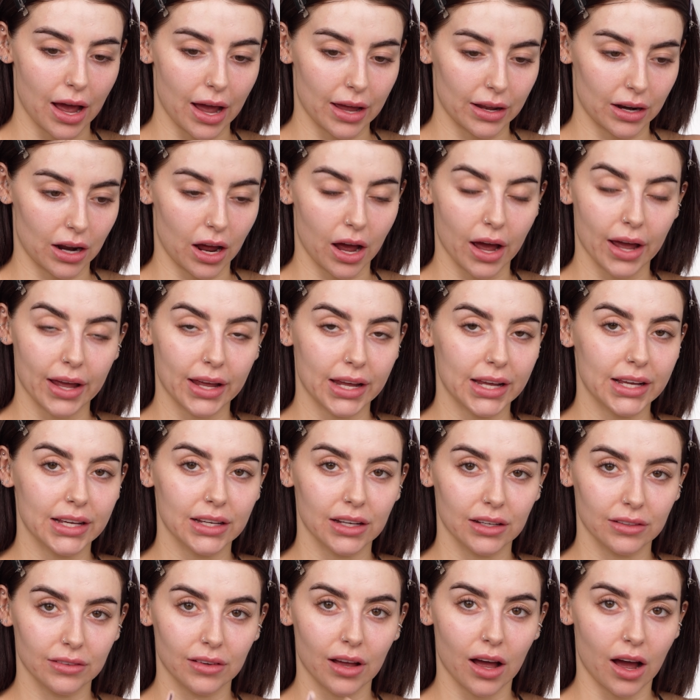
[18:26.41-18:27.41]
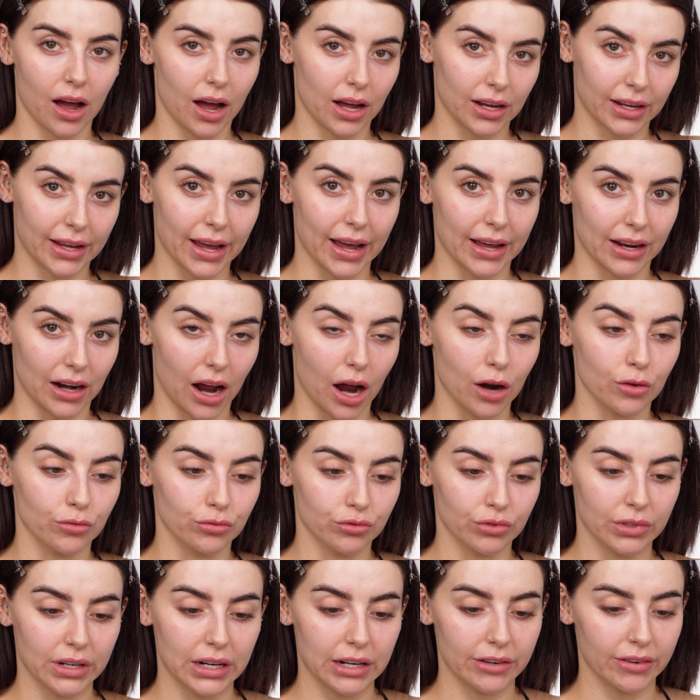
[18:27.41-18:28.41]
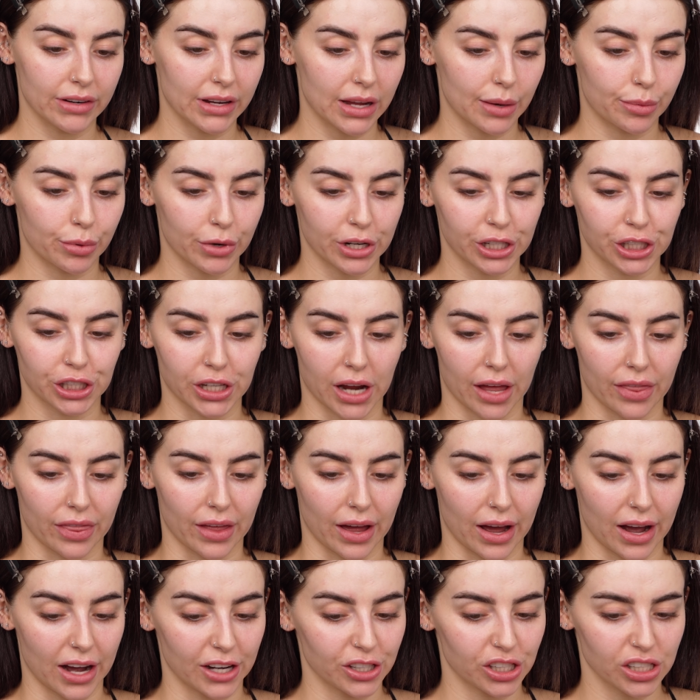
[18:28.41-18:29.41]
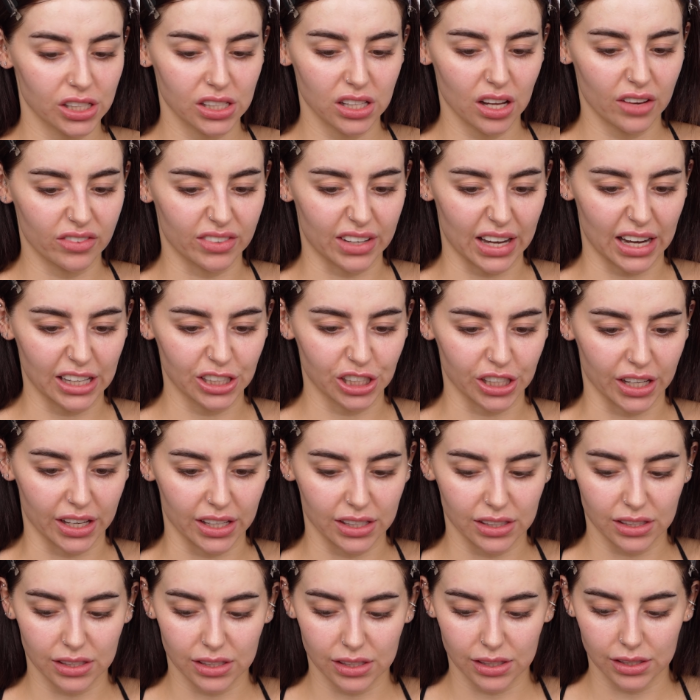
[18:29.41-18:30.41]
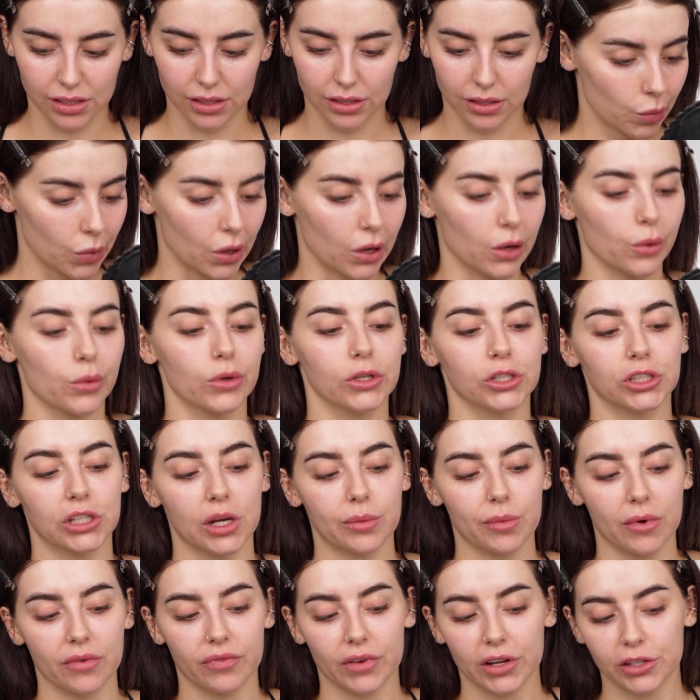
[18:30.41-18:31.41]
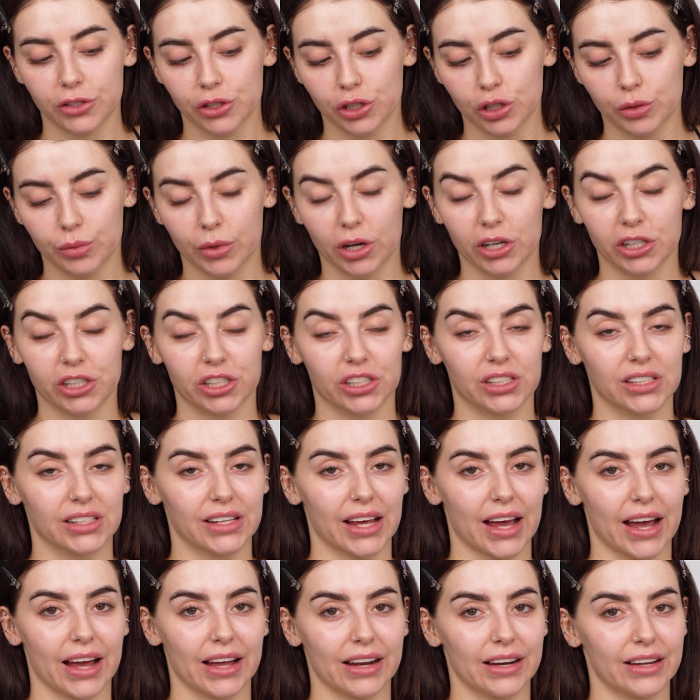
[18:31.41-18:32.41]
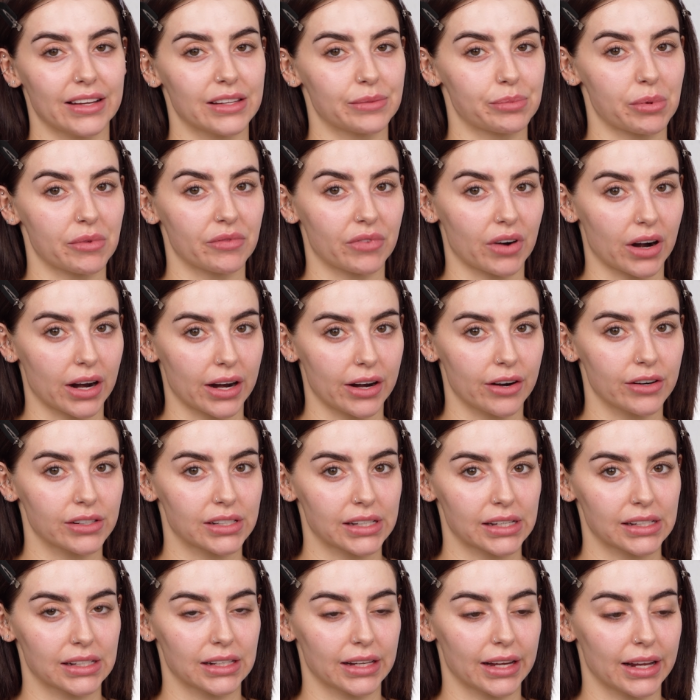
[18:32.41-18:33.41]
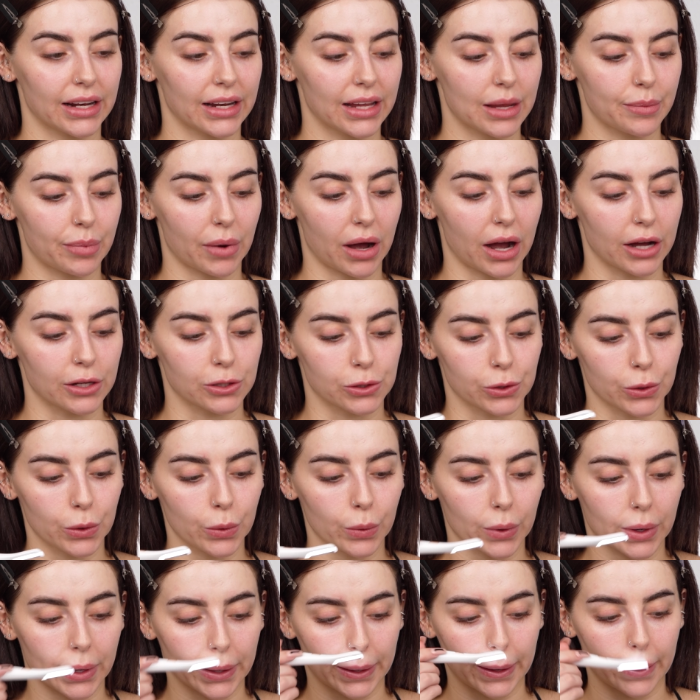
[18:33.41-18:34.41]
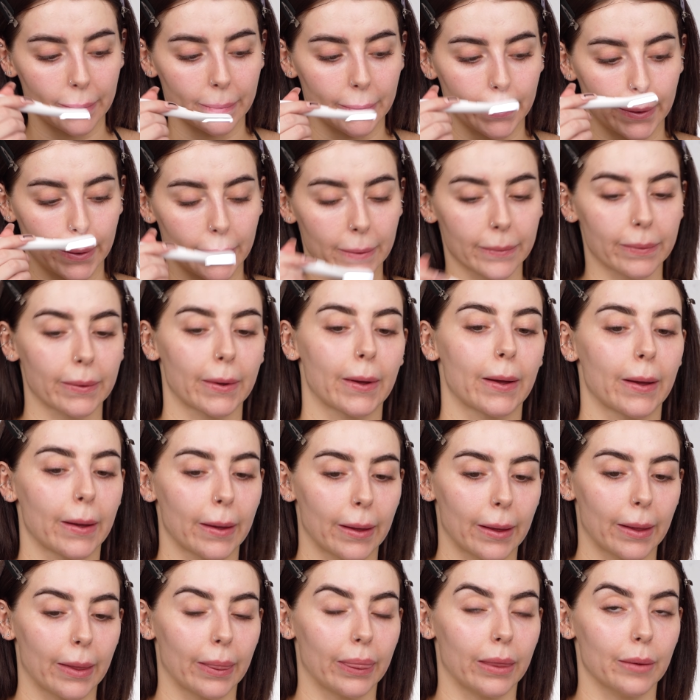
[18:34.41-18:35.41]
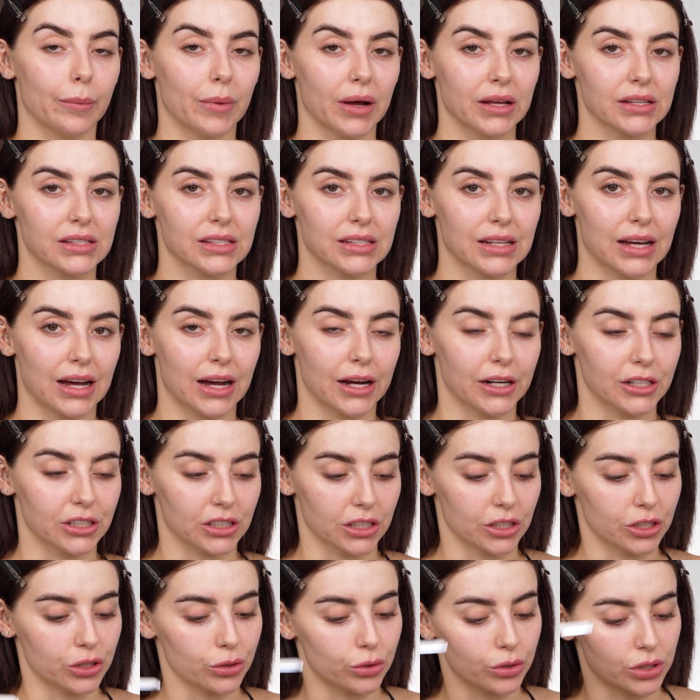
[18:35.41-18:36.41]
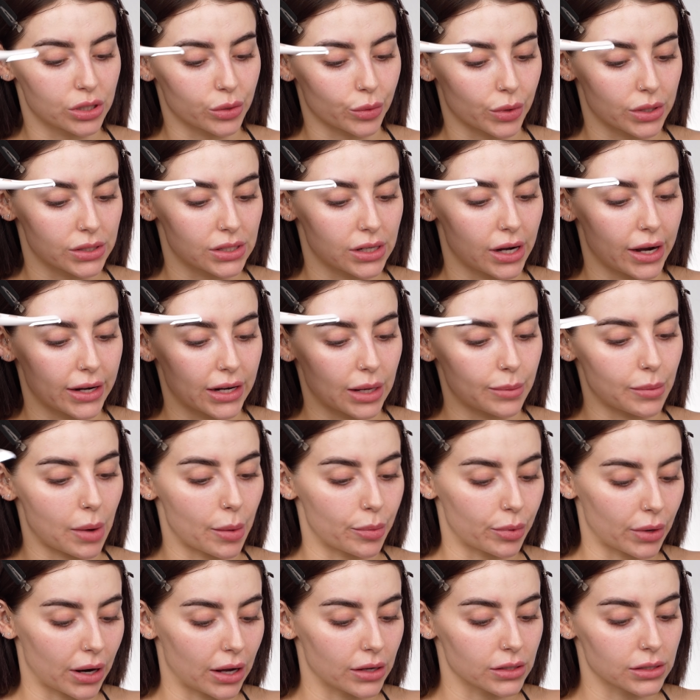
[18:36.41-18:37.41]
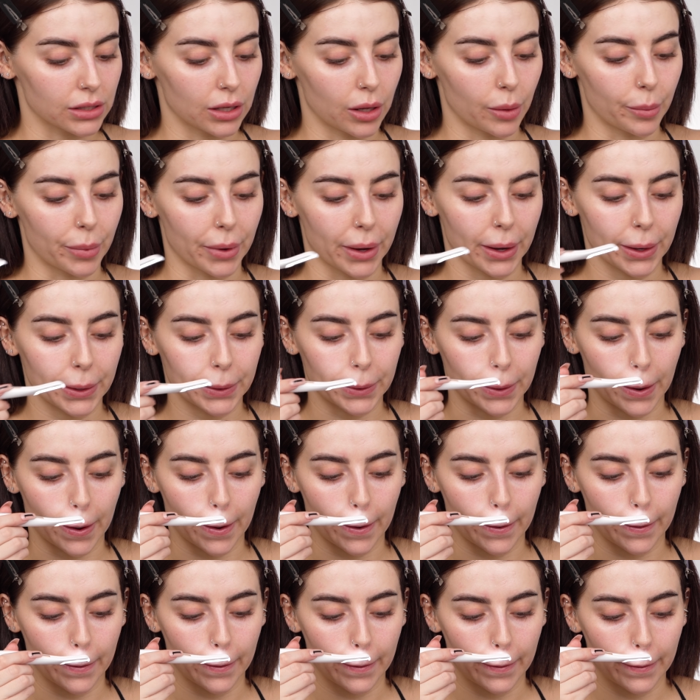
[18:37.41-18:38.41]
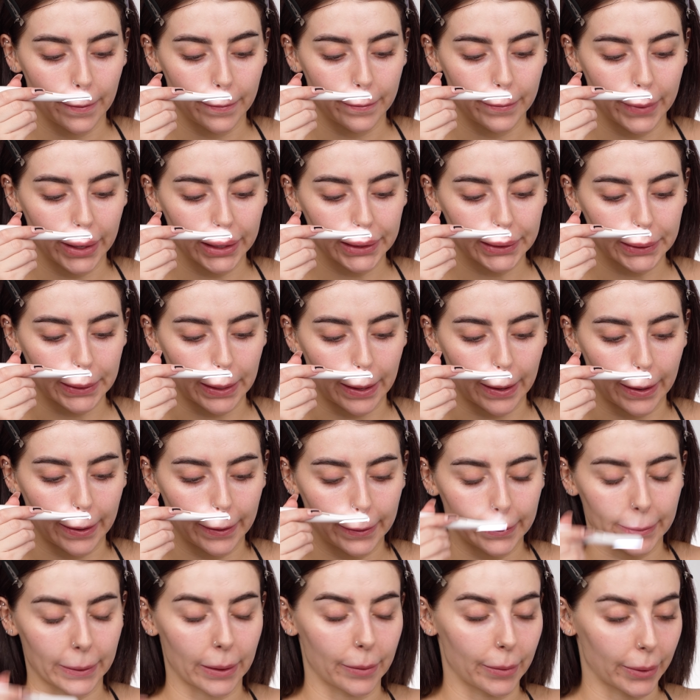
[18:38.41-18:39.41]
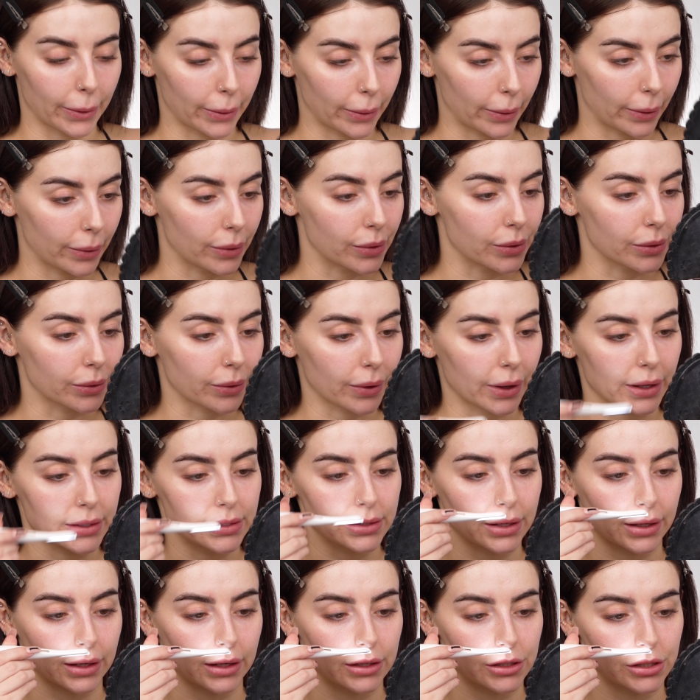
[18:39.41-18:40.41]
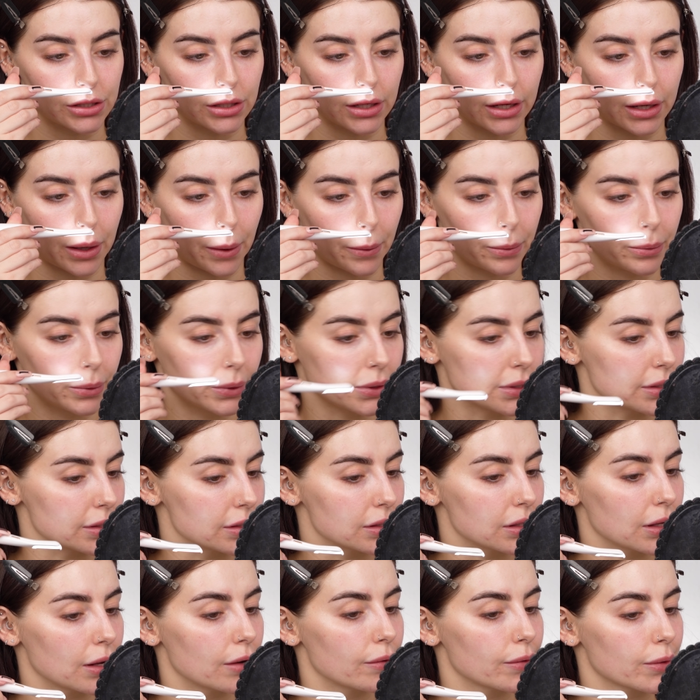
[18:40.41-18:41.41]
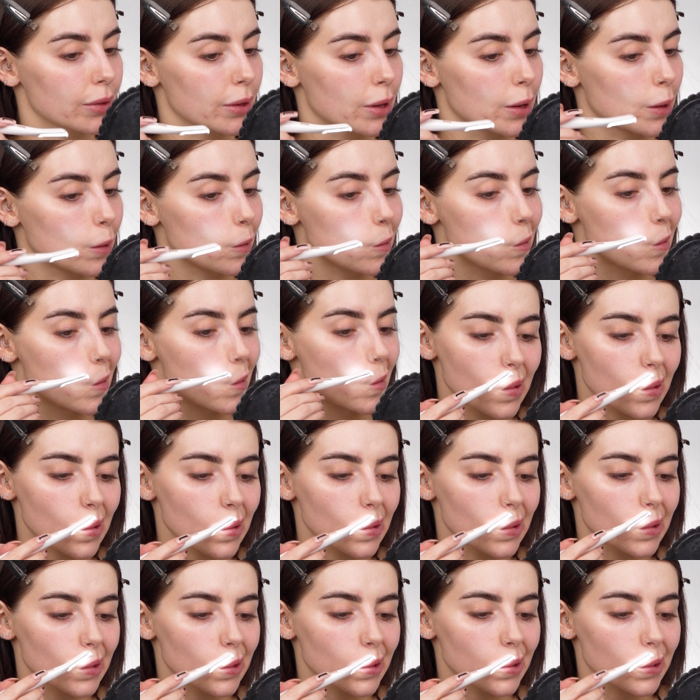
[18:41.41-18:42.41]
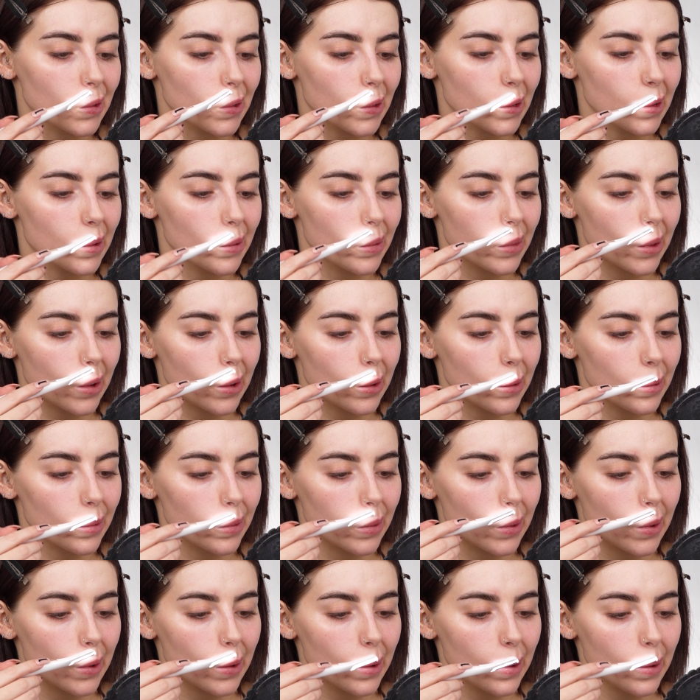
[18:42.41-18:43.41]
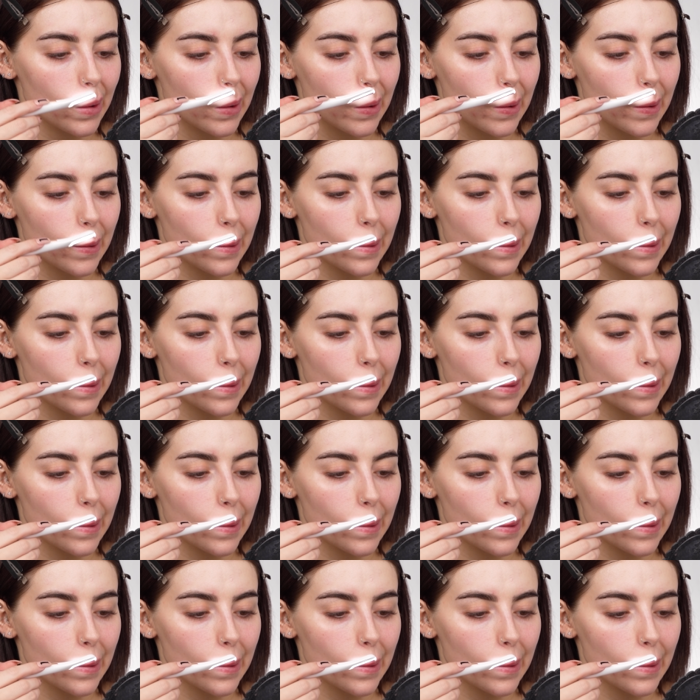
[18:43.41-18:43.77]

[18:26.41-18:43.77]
And I, again, I really, really appreciate that. I just love gadgets. But I don't want to shave my face too much because again, it's been very irritated lately, but I do want to get rid of the mustache and I do also want to tidy up my brows a little bit. So mustache, oh my God, this is crazy. I can actually like fully see everything. Just gonna shave that off there.